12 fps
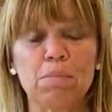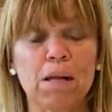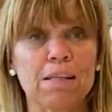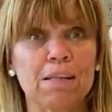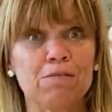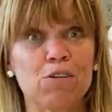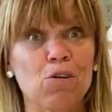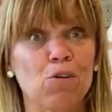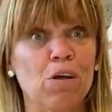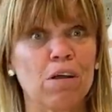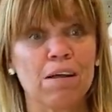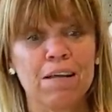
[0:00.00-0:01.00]
but I'd love to go
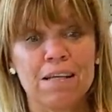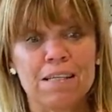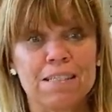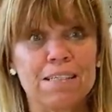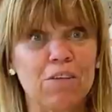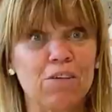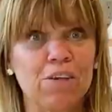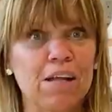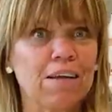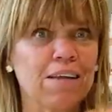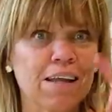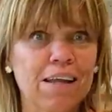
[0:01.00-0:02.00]
to Southern
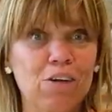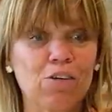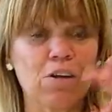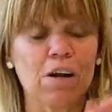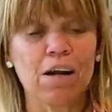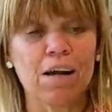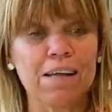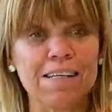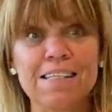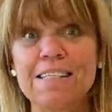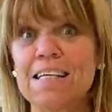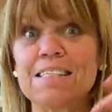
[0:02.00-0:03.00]
Italy or uh,
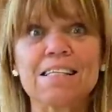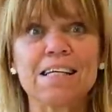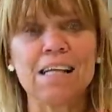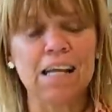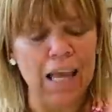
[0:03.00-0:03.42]
in Tuscany.